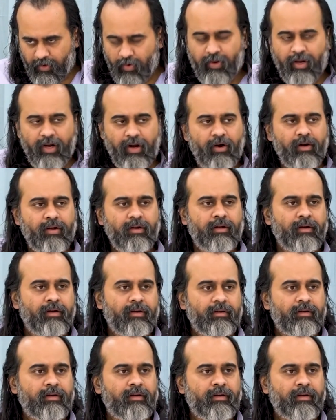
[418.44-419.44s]
You cannot
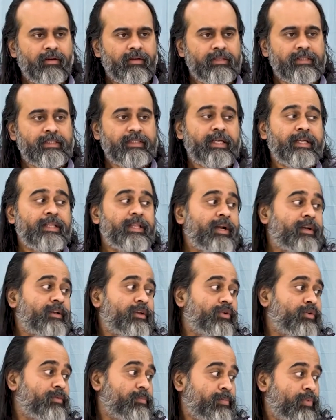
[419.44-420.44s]
say
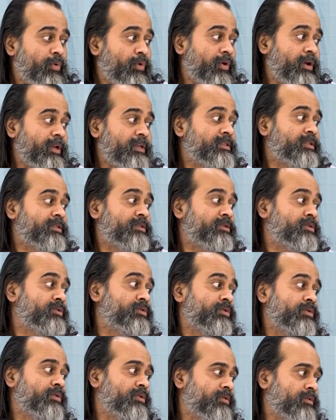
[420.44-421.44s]
that your bowl is
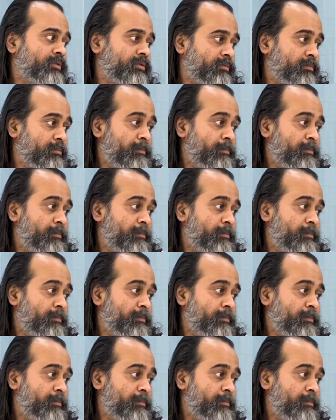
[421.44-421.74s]
so